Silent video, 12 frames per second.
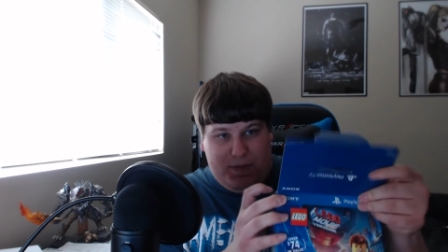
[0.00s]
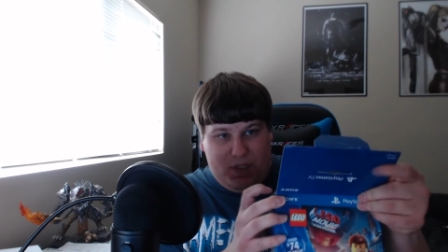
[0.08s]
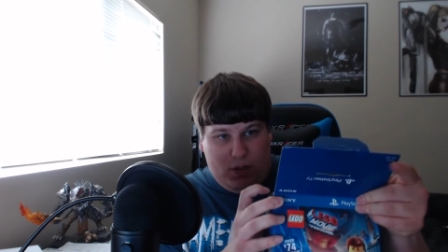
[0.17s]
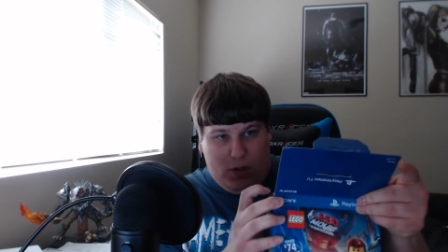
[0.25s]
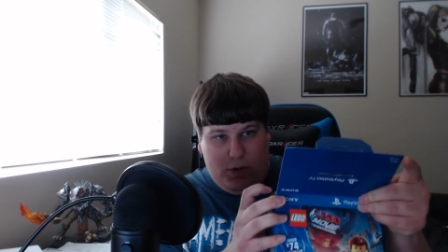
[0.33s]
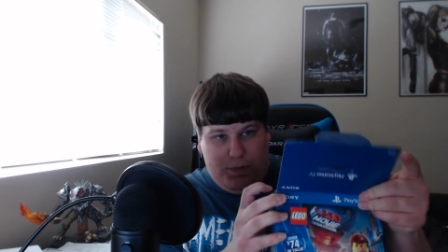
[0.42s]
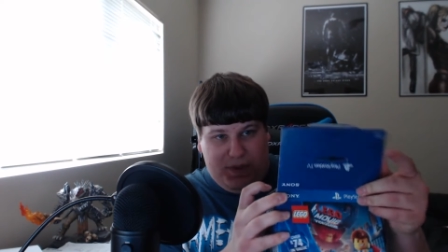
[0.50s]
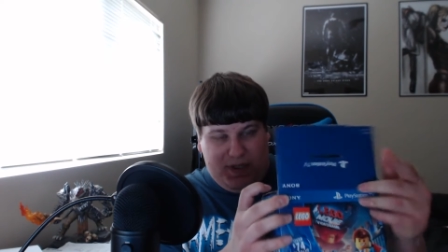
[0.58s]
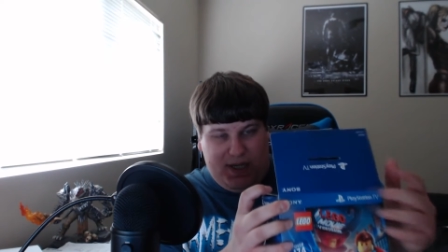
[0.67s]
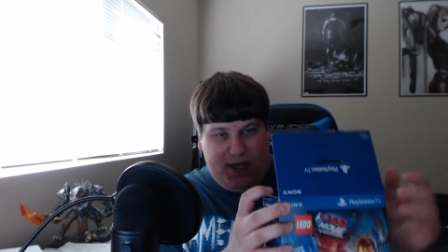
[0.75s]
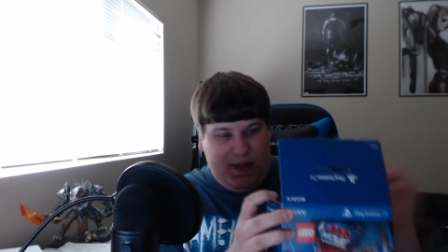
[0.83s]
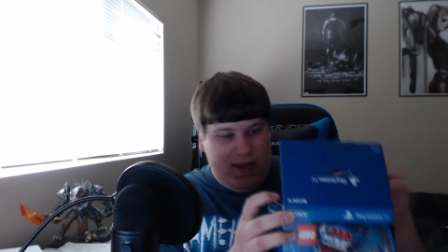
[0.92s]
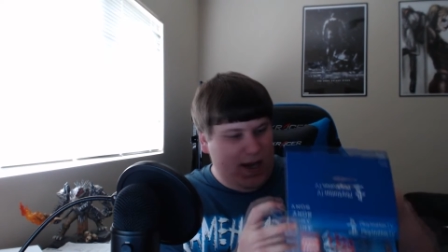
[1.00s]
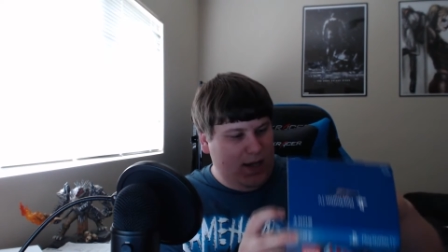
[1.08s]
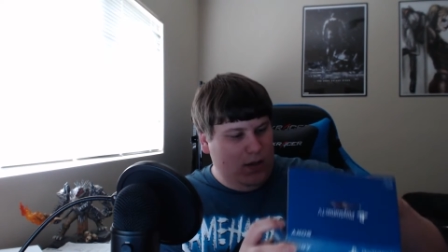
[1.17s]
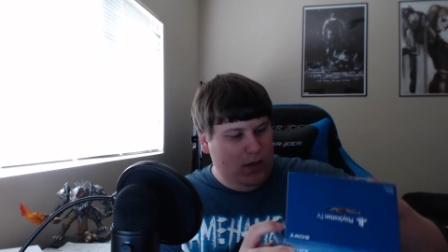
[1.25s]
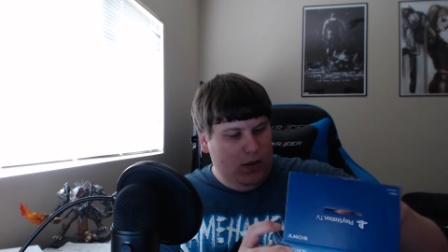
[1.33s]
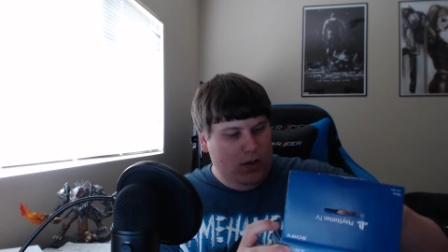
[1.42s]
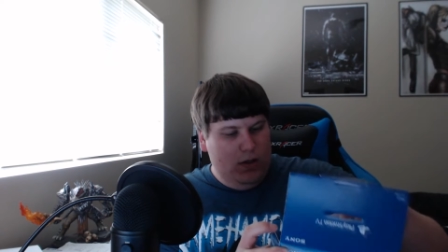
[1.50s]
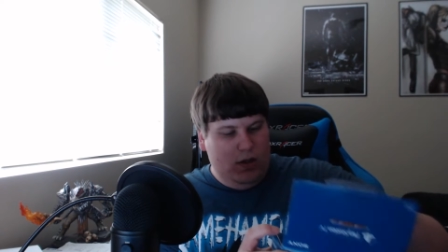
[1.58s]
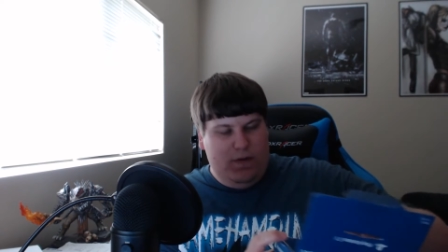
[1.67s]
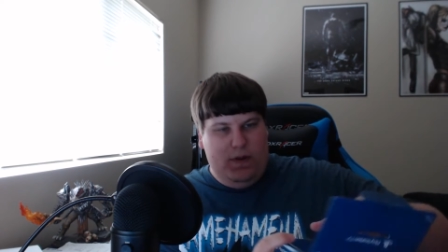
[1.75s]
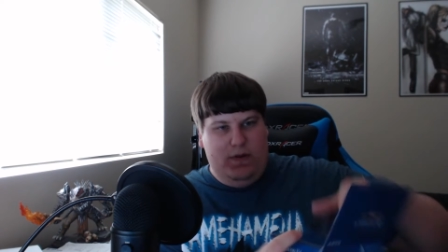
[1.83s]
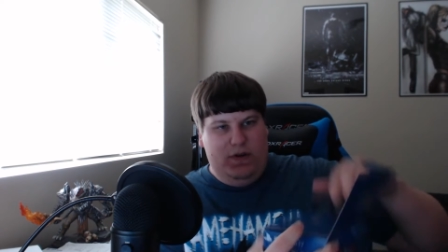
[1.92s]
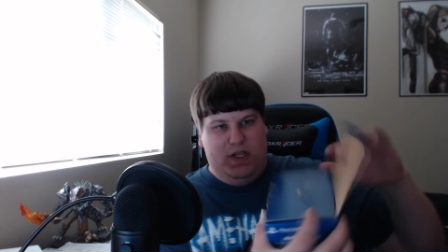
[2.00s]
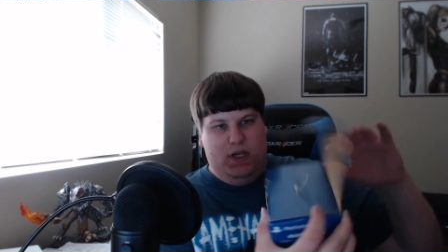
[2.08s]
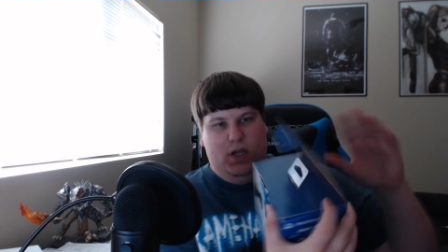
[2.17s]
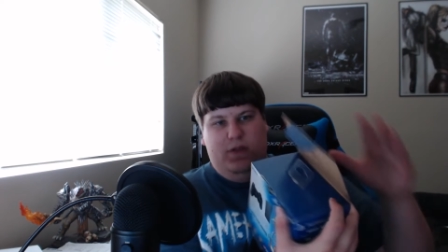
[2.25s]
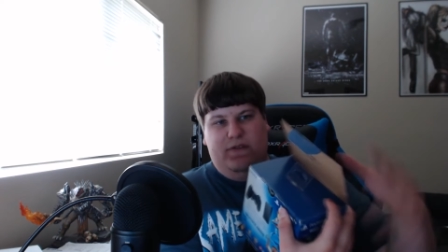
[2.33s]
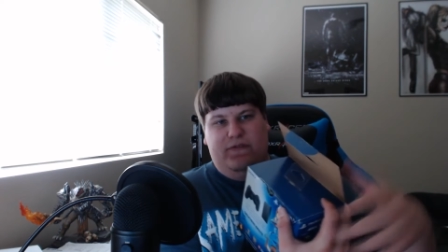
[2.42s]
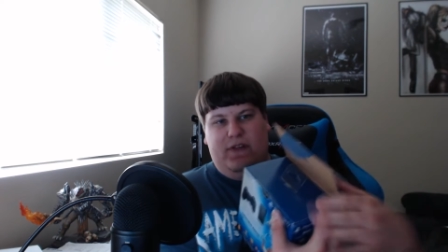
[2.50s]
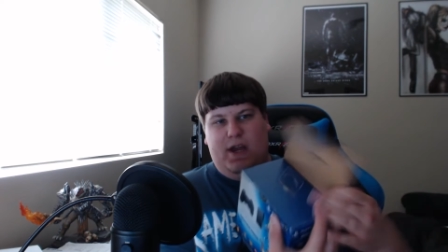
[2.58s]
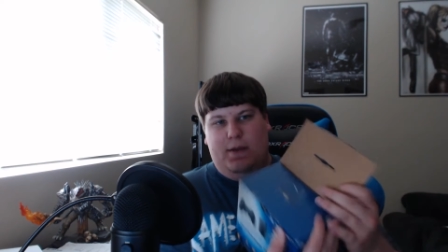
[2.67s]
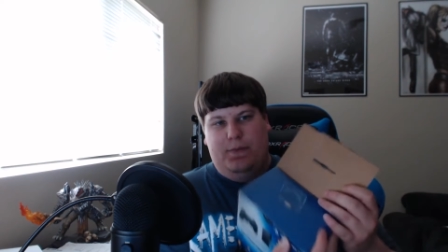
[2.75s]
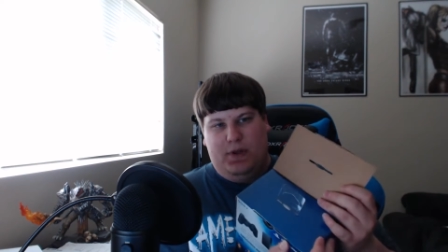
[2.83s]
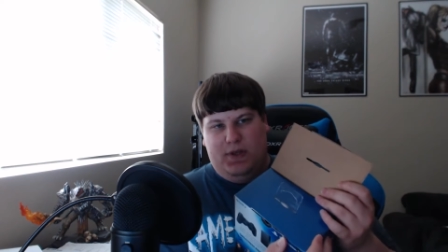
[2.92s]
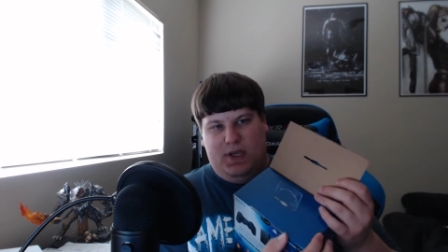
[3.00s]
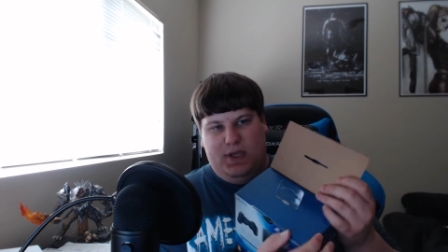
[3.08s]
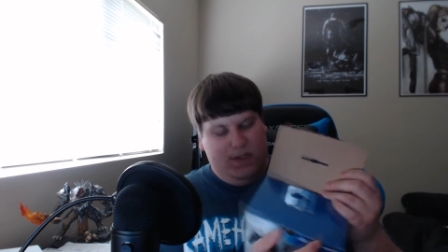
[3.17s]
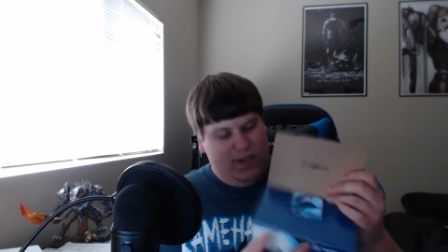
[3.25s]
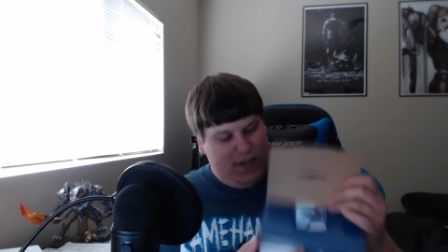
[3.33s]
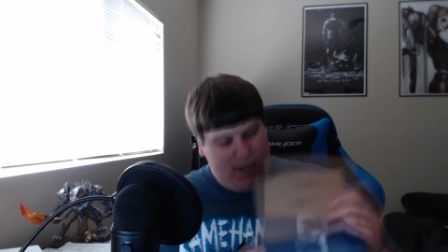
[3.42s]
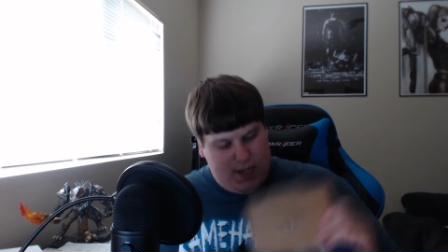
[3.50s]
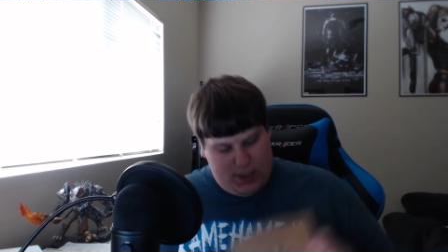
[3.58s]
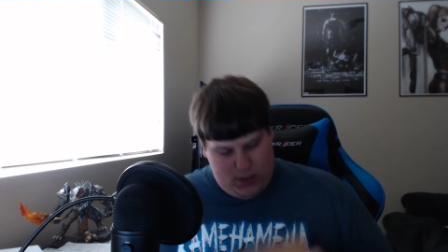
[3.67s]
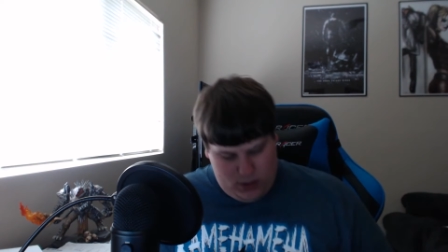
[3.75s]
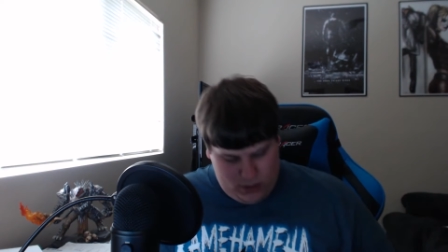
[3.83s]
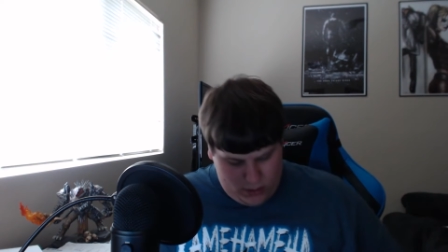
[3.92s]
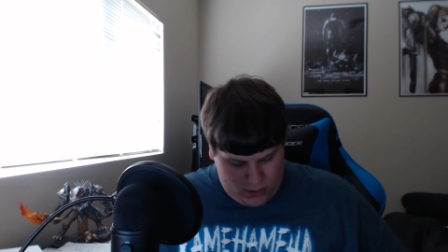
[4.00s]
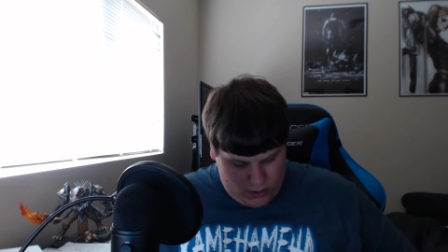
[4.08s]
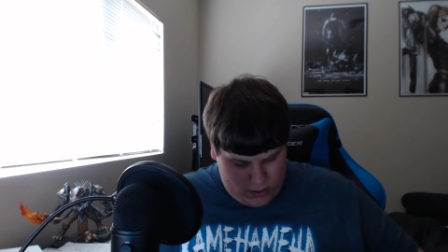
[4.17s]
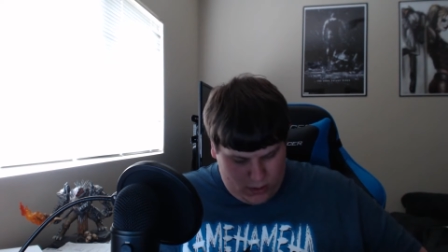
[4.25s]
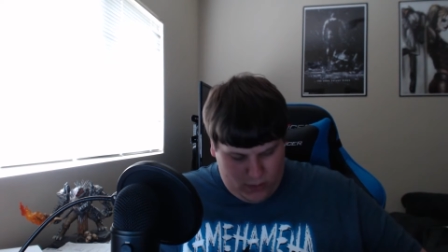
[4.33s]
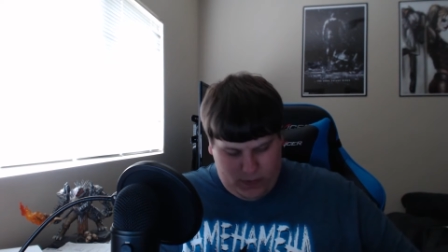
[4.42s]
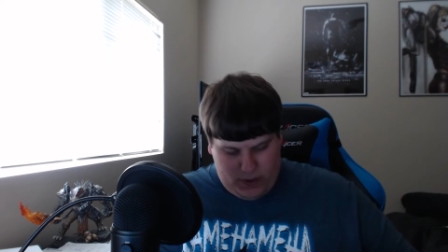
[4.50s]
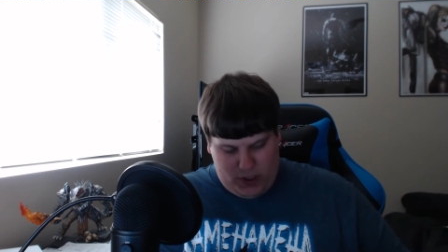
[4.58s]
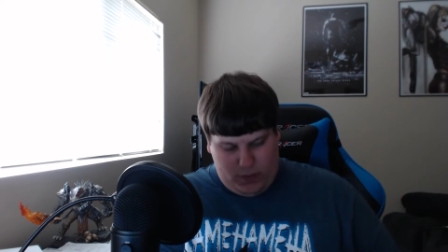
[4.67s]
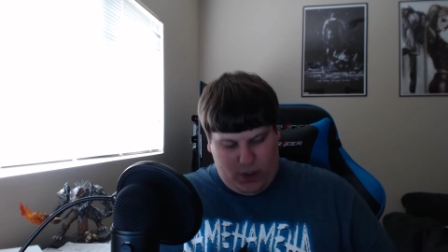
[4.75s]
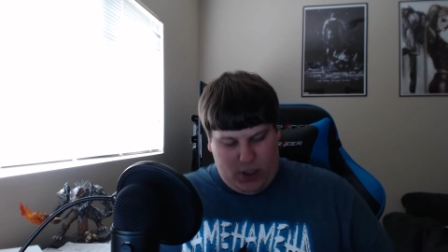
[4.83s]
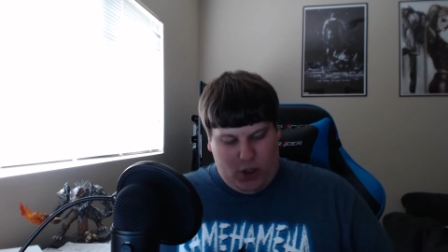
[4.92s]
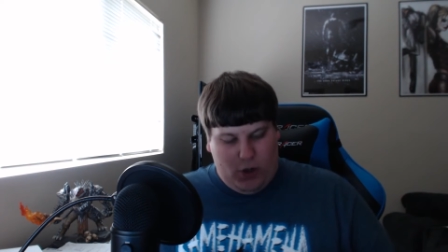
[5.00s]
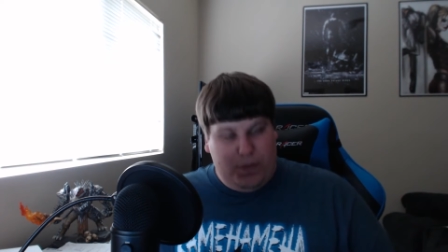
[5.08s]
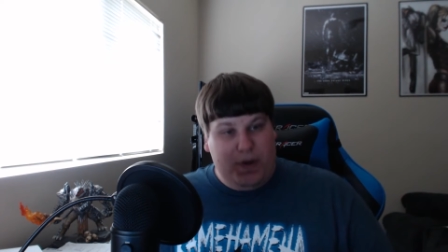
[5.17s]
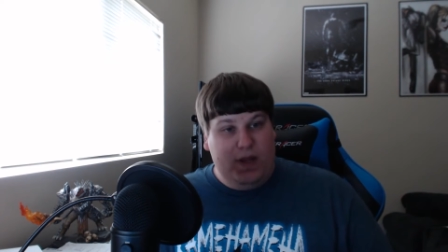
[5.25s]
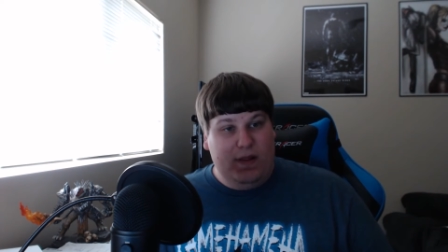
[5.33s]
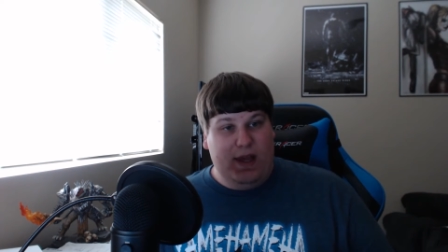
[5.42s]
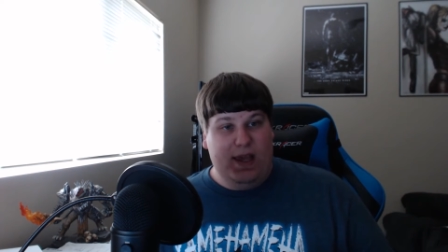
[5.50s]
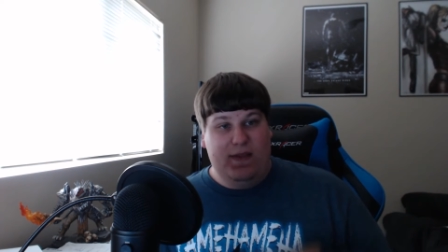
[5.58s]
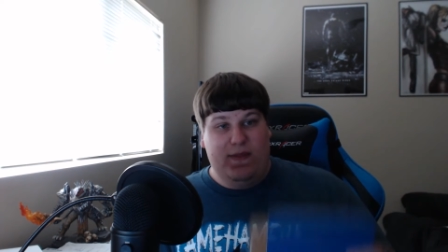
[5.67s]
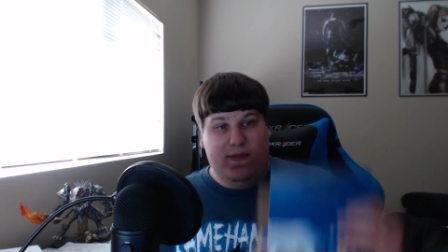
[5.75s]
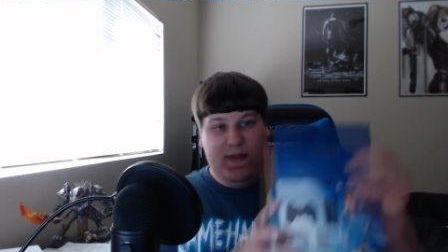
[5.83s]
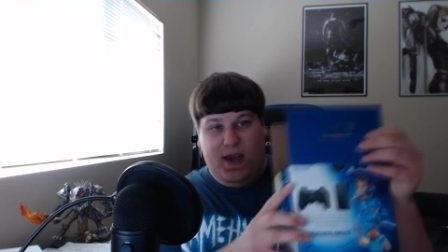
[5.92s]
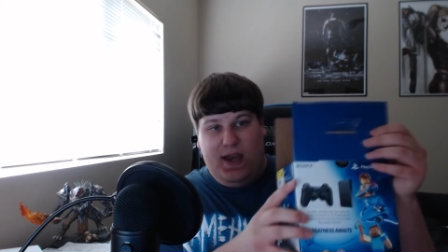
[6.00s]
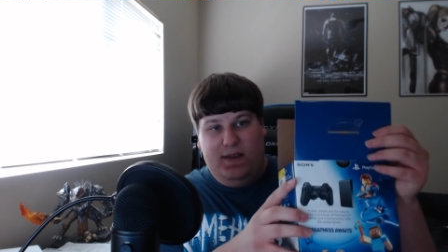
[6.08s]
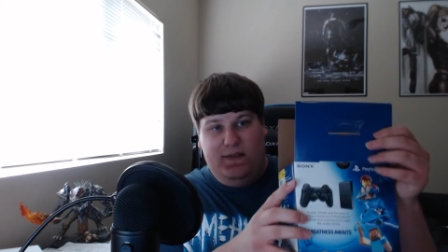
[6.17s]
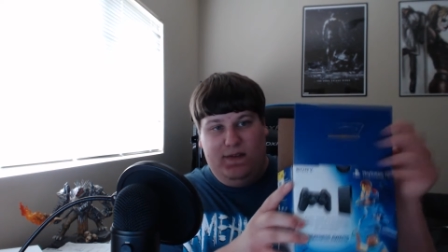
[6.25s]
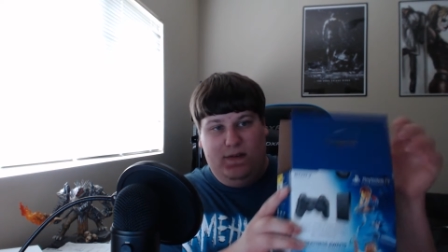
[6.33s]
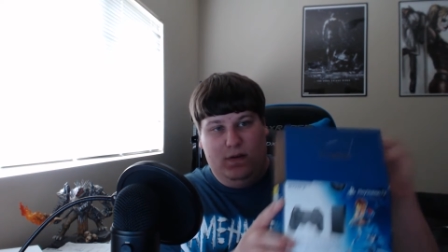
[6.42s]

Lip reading: So it opens like that. And then there's another flap on the inside, which we're going to open it like that.